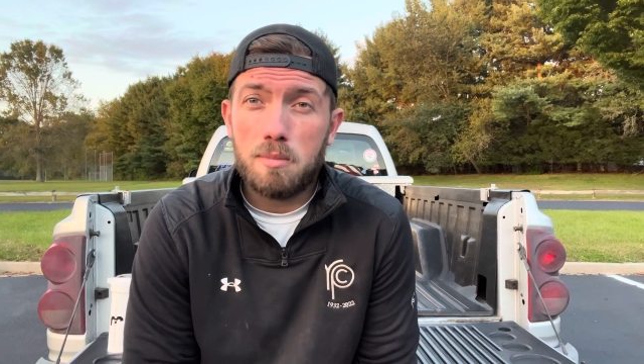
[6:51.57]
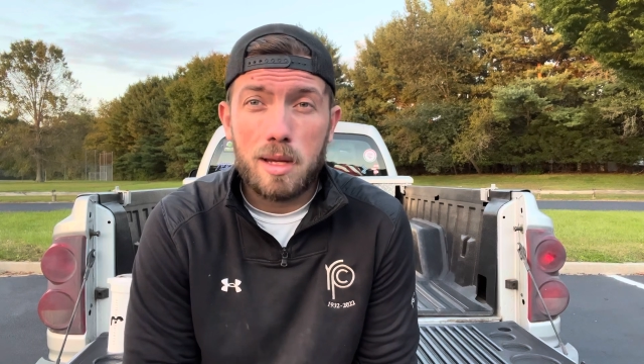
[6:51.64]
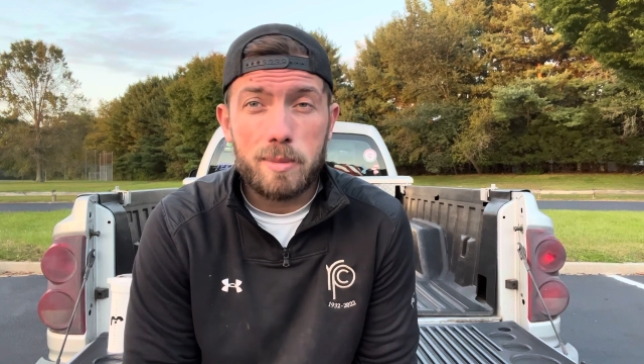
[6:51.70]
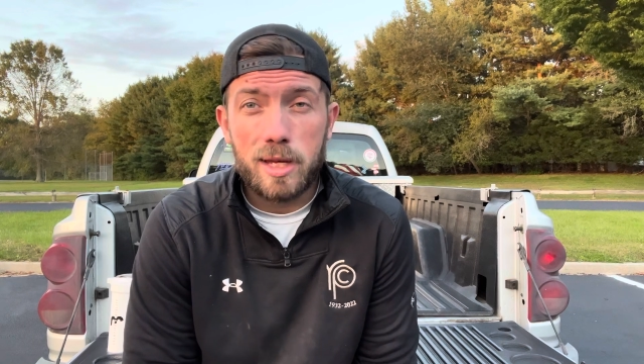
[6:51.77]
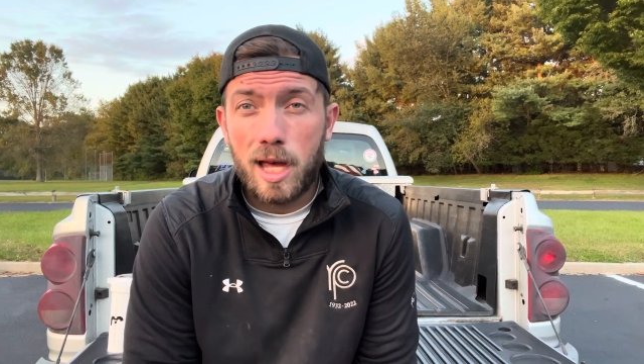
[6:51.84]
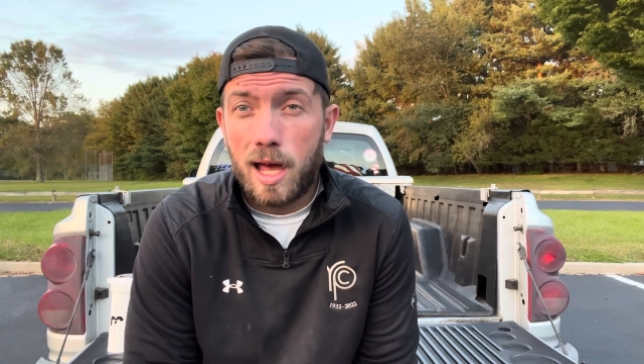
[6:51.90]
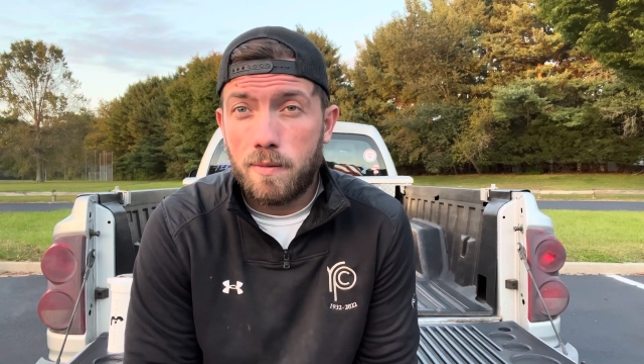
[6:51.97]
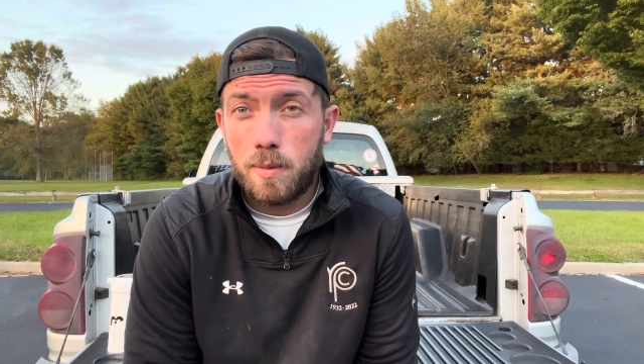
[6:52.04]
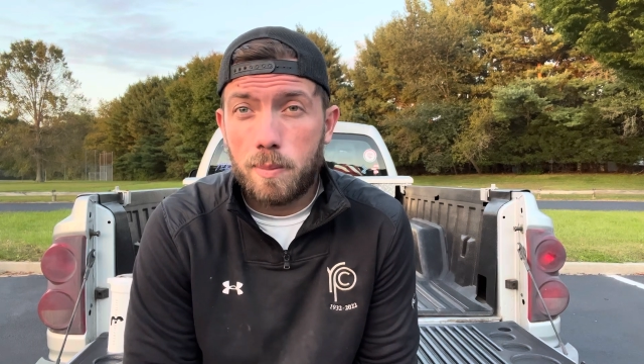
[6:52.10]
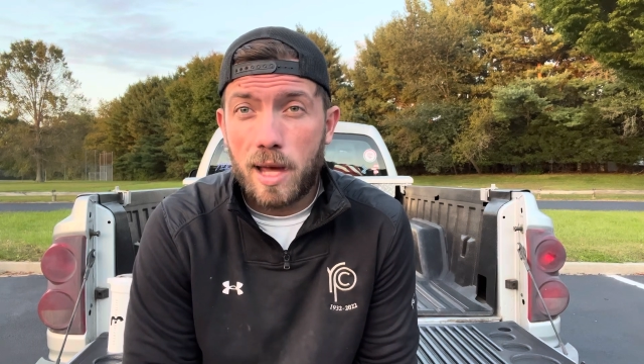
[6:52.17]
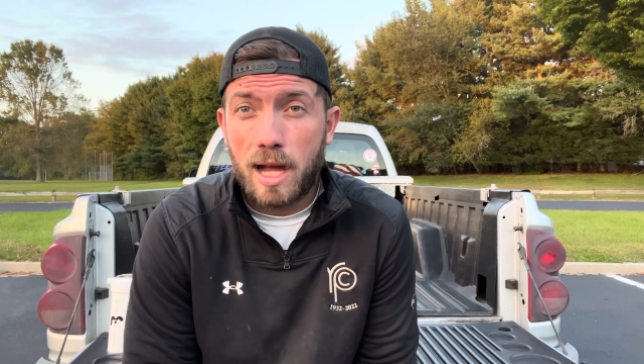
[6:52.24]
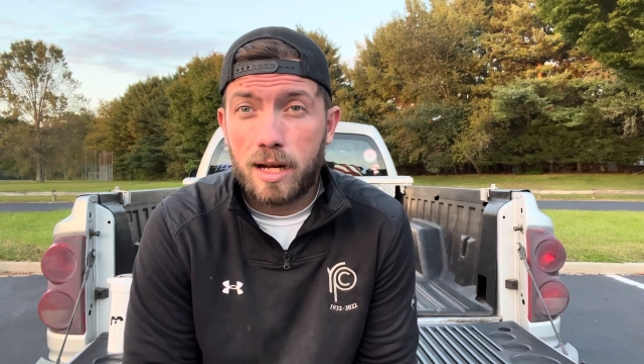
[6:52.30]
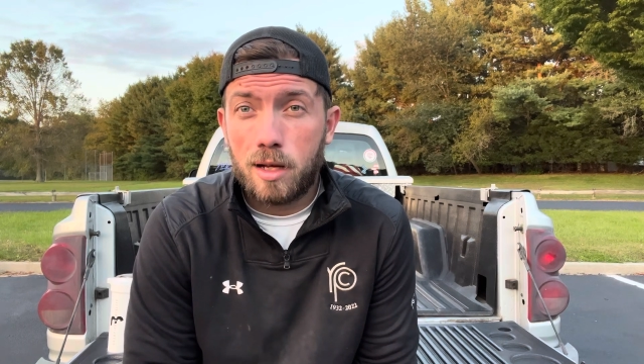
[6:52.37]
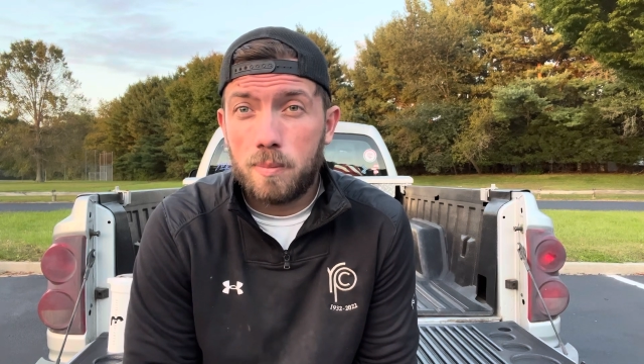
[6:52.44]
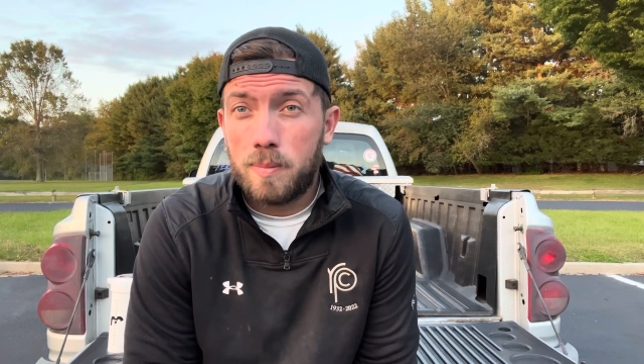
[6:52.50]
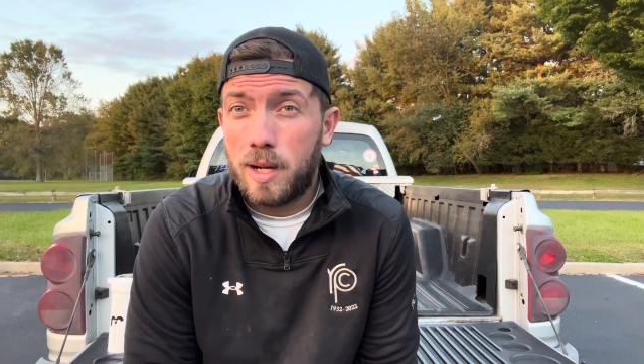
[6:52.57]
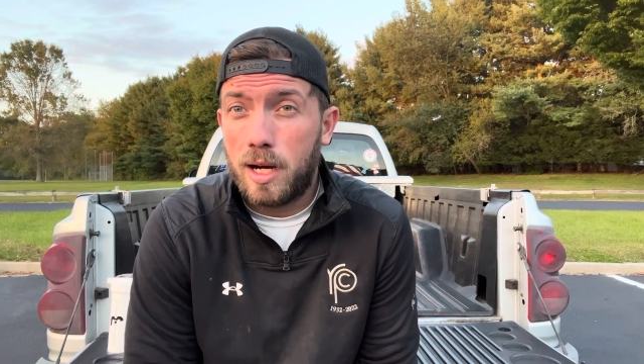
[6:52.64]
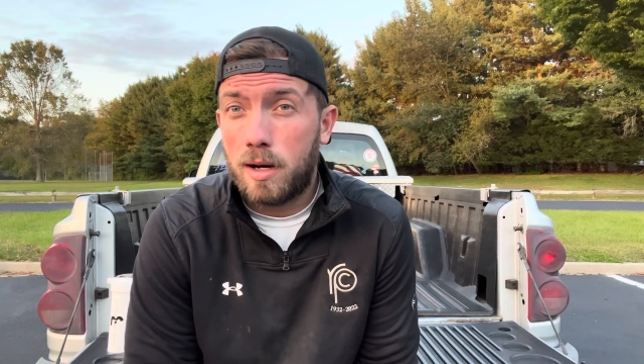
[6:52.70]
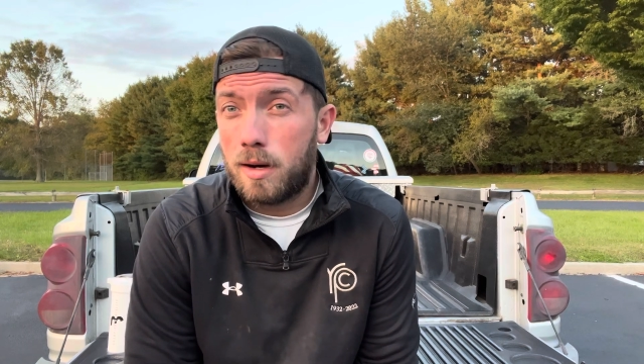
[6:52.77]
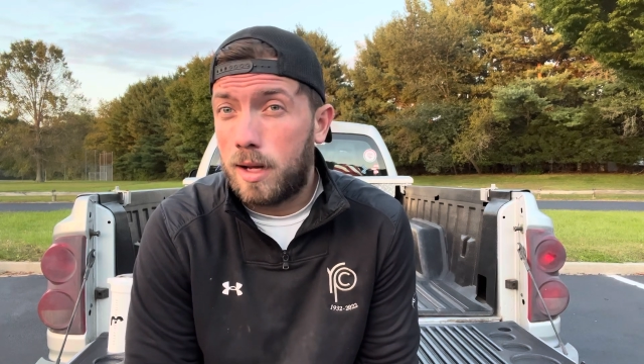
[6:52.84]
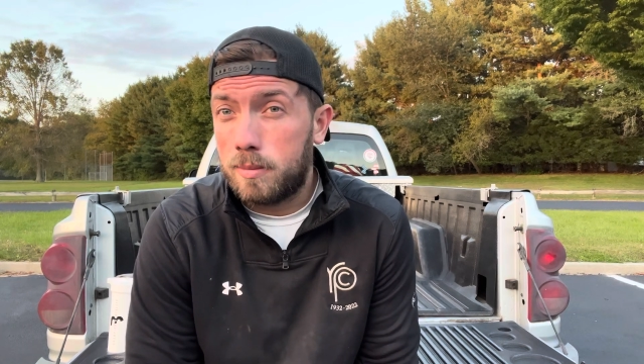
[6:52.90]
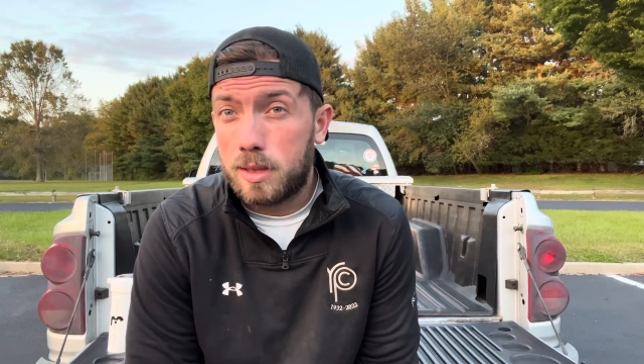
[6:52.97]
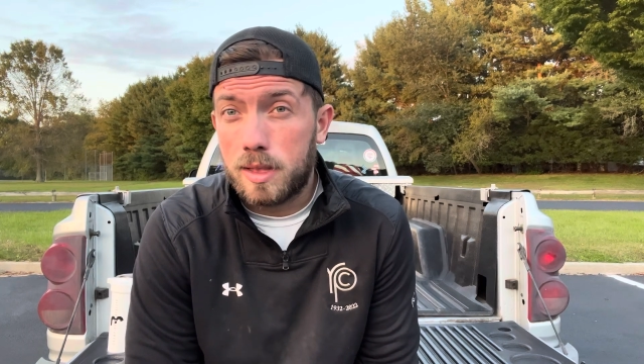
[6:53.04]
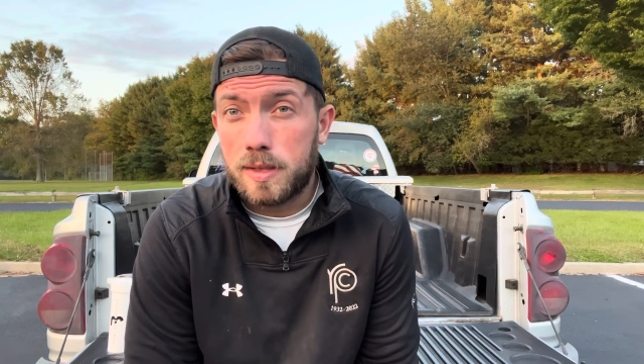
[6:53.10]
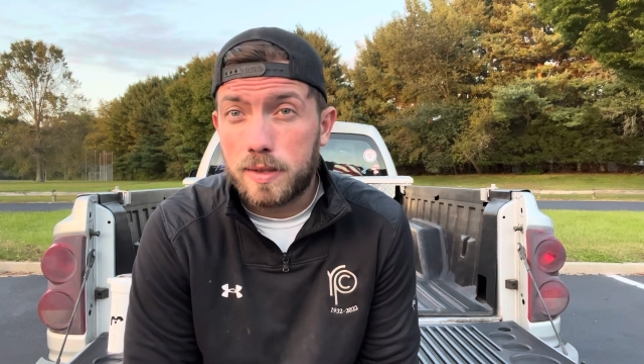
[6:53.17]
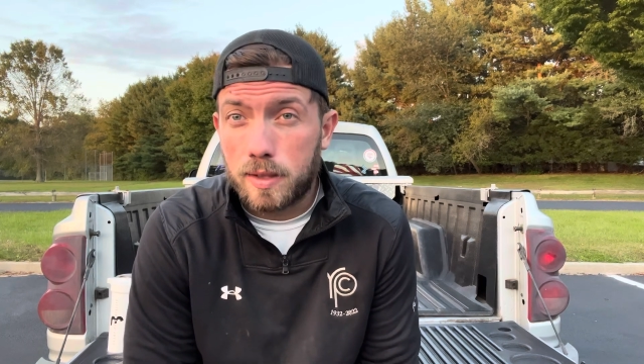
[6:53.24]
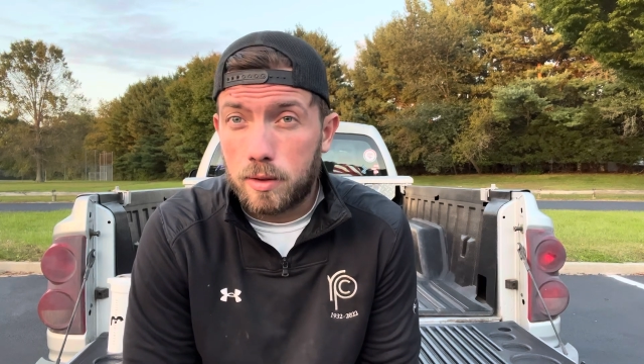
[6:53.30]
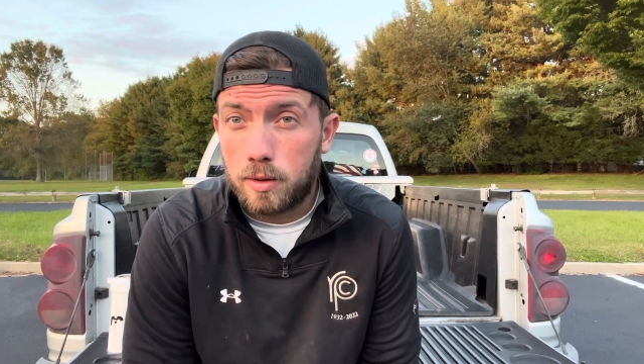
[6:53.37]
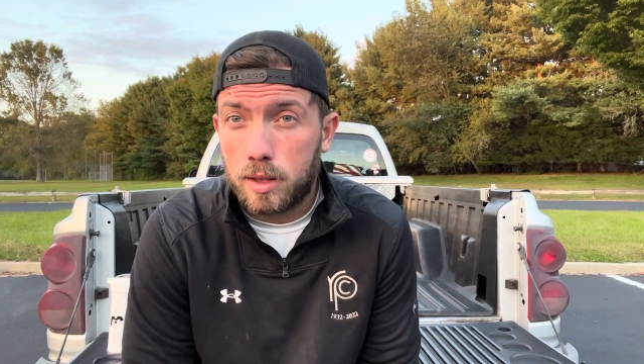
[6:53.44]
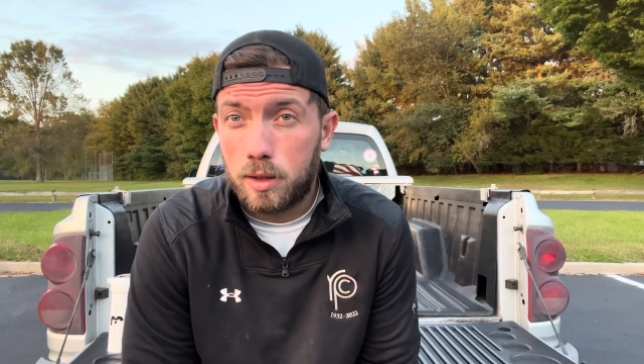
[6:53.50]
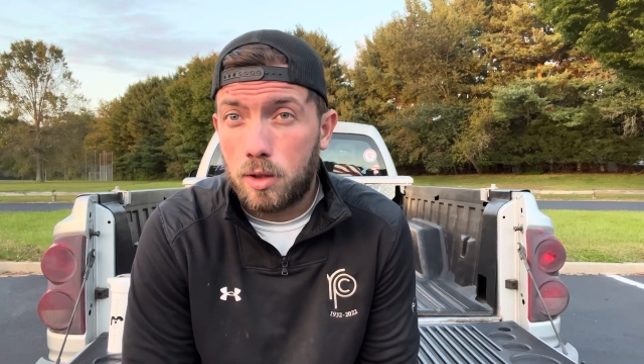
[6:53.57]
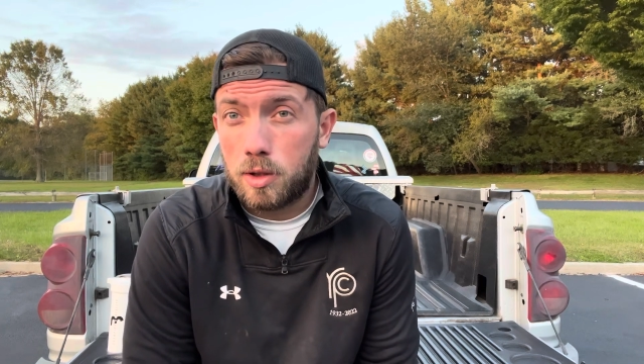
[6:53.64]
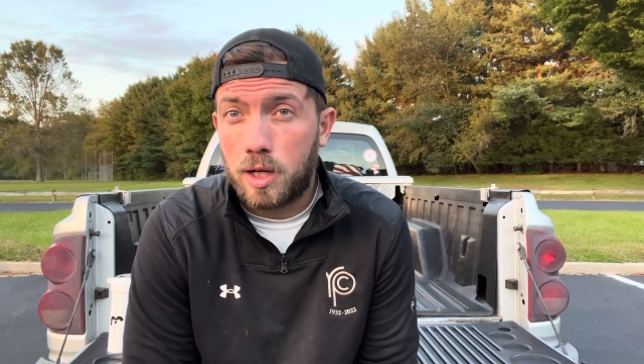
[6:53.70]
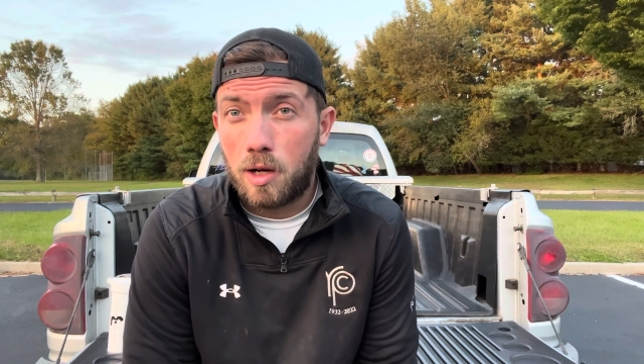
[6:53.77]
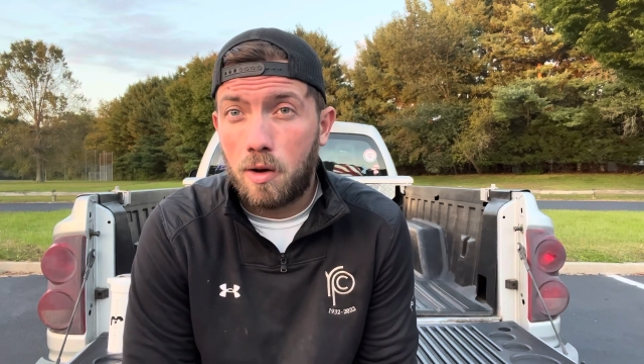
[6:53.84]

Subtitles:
Maybe have a backup pair. I'm considering looking